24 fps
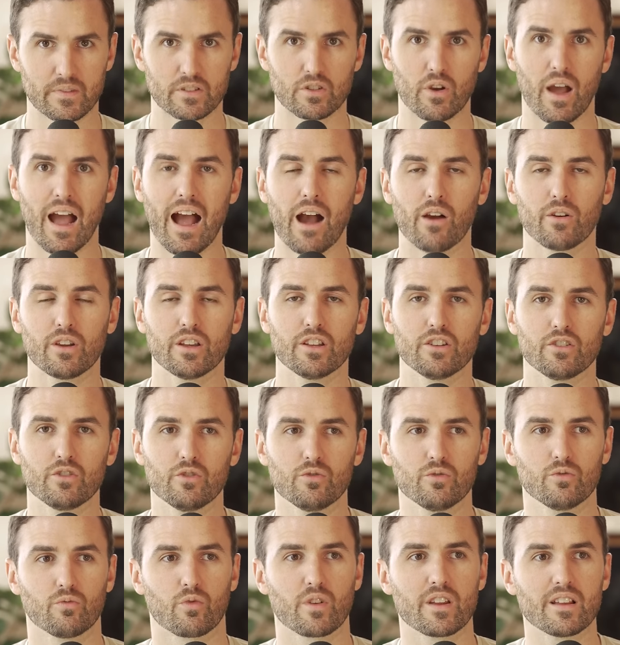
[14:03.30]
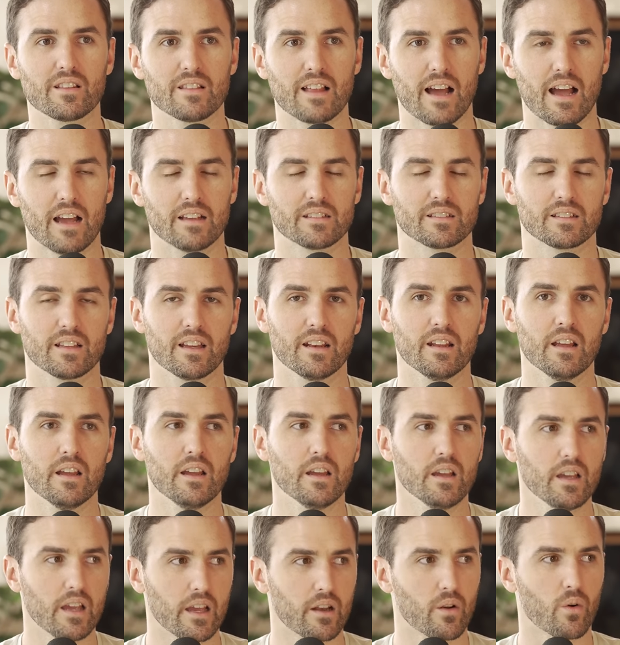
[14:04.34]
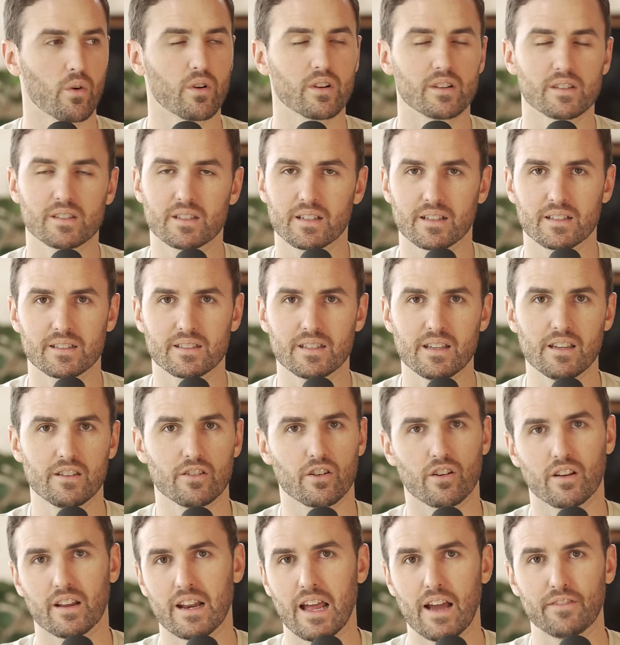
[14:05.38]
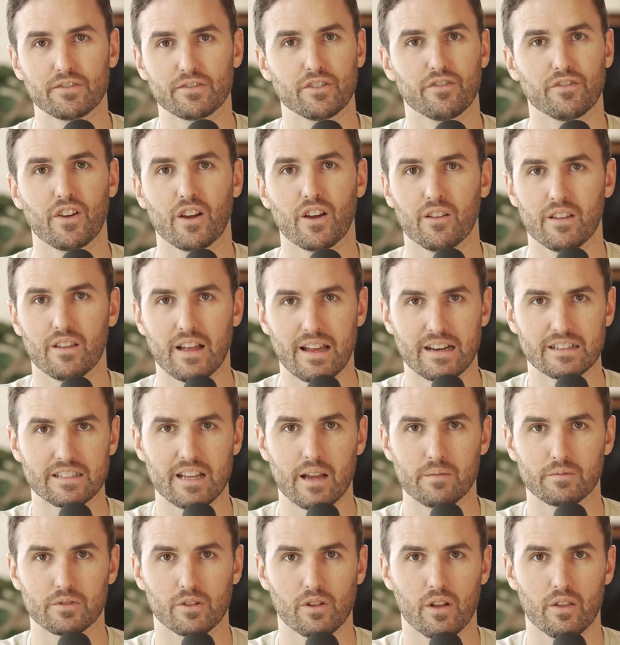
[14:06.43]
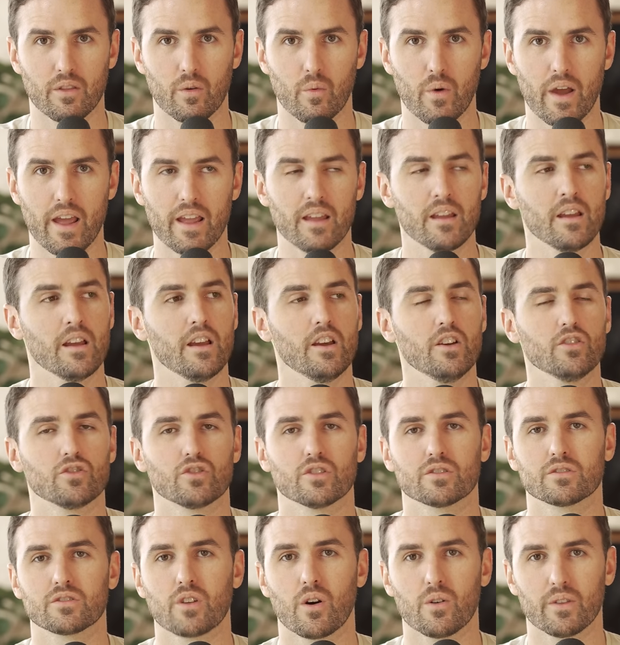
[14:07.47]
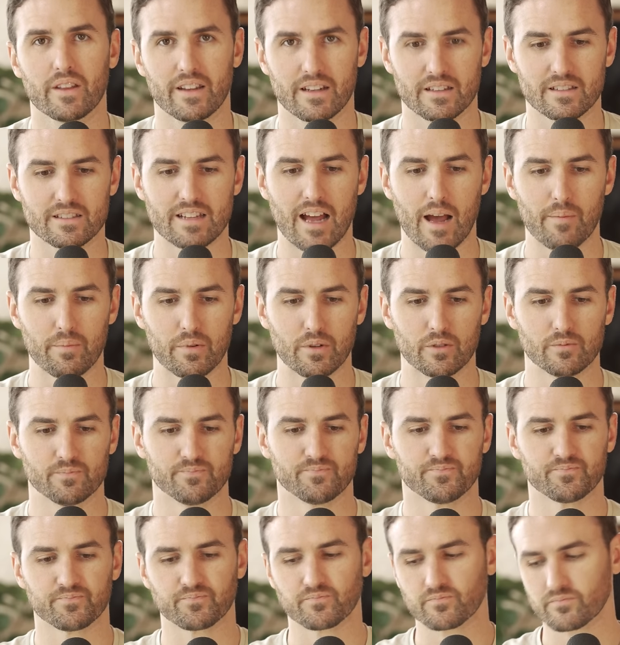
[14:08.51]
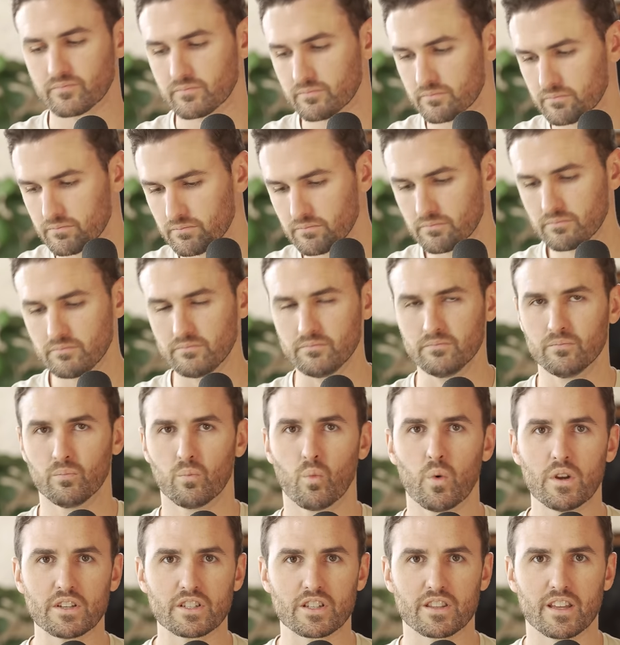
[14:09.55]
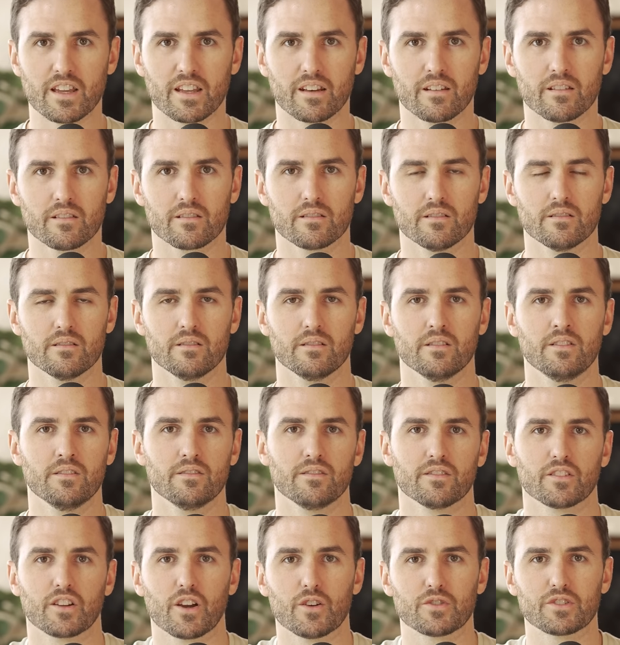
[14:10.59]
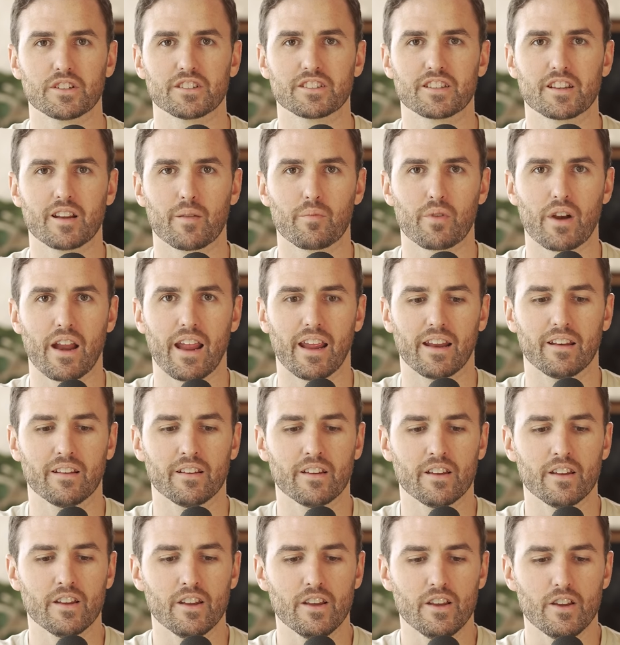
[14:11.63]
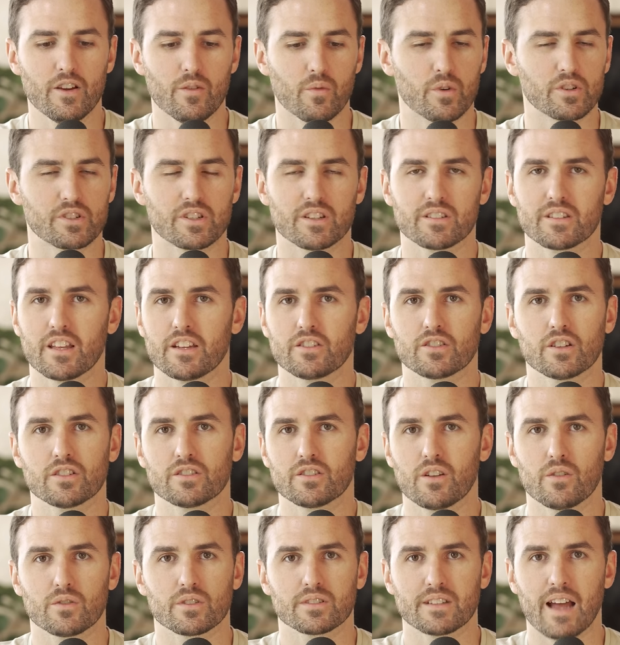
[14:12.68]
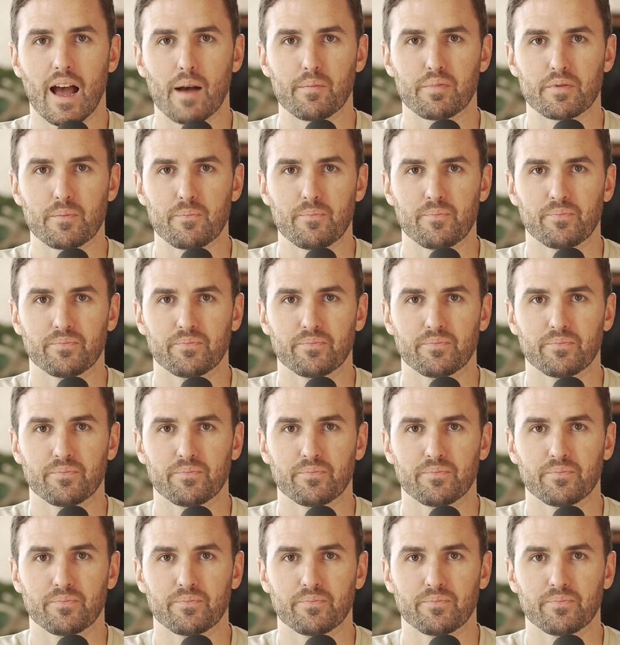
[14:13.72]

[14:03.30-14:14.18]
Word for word: So how can you realize that in order to succeed, you're gonna have to fail a lot of times along the way? Just don't let it stop you. Which then goes into number eight, which is they just don't stop.